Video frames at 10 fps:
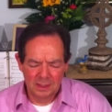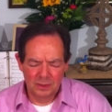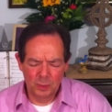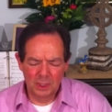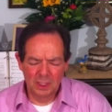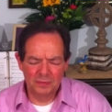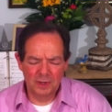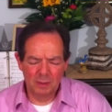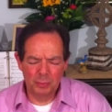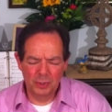So we
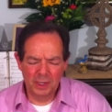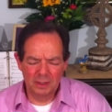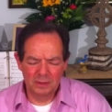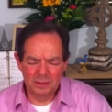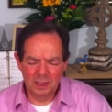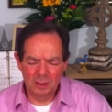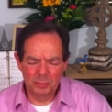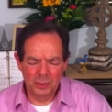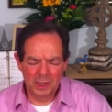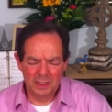lift our prayers, our
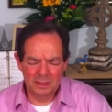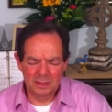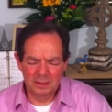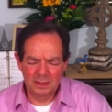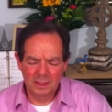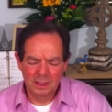praises